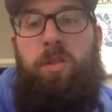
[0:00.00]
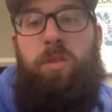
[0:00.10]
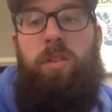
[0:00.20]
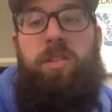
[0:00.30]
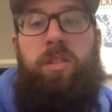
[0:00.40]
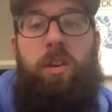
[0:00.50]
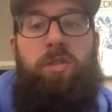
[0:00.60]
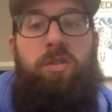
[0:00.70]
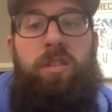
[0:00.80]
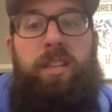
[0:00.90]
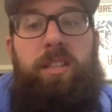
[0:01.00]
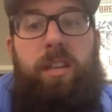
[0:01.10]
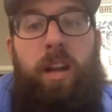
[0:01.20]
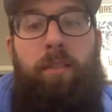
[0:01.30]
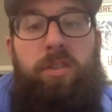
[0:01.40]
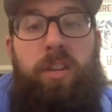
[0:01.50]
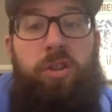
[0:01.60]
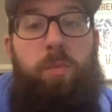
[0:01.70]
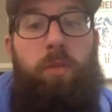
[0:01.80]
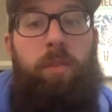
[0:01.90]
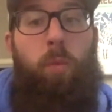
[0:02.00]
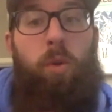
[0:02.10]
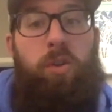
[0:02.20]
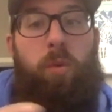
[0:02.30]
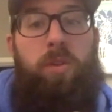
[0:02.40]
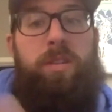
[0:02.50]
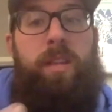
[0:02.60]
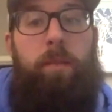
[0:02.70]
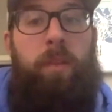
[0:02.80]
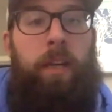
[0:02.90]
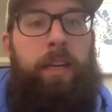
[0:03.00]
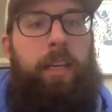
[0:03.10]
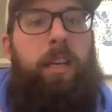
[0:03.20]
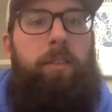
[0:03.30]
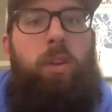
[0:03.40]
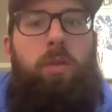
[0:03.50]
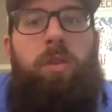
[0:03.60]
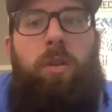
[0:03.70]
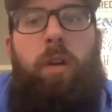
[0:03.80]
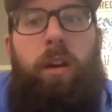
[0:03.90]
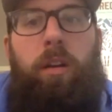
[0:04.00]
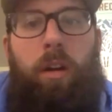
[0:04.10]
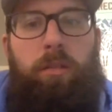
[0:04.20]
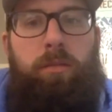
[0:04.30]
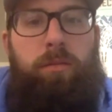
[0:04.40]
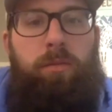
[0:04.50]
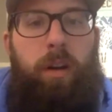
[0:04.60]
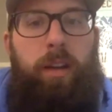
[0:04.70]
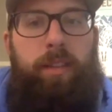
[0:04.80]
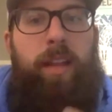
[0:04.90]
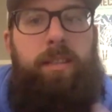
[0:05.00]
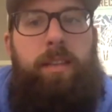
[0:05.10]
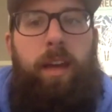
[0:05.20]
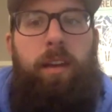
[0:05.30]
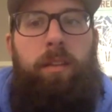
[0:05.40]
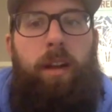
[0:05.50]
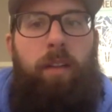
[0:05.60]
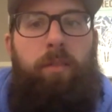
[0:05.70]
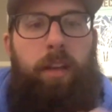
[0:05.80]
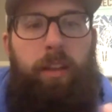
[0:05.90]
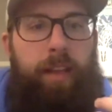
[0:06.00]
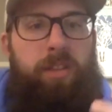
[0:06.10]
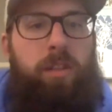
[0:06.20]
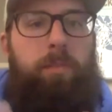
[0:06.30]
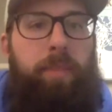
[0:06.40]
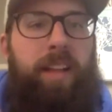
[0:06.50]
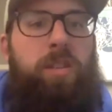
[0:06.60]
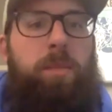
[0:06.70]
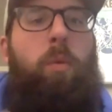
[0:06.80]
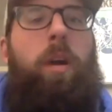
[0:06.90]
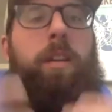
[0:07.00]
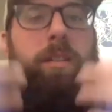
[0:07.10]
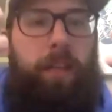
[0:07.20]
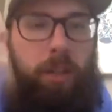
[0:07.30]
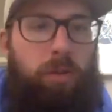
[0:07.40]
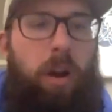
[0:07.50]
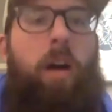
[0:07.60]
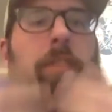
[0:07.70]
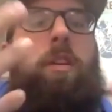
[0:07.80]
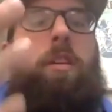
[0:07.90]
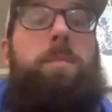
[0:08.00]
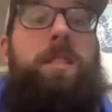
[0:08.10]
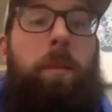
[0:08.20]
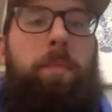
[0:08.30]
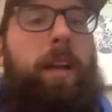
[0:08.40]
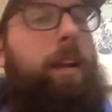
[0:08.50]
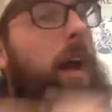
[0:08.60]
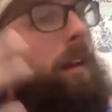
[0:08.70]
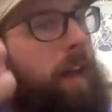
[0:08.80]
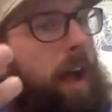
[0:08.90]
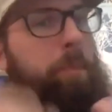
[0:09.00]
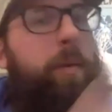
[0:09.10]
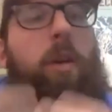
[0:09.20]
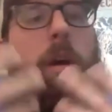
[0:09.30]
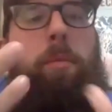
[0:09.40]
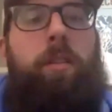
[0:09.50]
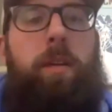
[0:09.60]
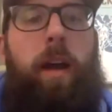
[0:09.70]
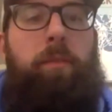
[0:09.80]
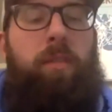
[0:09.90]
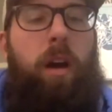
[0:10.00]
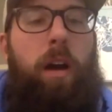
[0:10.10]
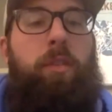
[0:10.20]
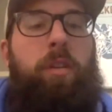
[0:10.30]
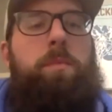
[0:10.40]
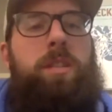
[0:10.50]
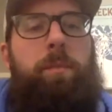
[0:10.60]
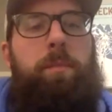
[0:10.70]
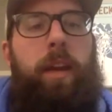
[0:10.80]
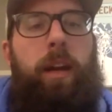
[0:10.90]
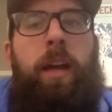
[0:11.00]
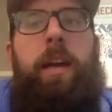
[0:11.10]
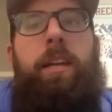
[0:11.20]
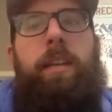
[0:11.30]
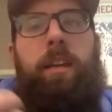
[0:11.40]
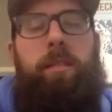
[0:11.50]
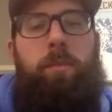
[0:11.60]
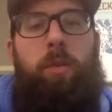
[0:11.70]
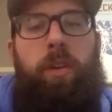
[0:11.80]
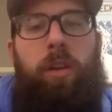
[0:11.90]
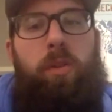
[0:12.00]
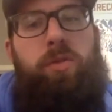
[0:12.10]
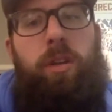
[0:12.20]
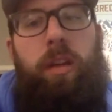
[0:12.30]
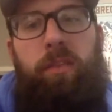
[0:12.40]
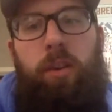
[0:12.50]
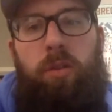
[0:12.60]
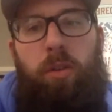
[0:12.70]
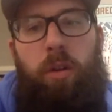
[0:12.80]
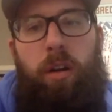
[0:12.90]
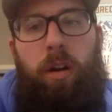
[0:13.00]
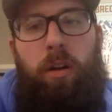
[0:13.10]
this is also just gets the conversation moving more towards them giving you their credit card, right? That's the end of the conversation. Like that's the point, is like you're offering them something, not a lot, but you're offering them something to get them moving closer to giving you their credit card.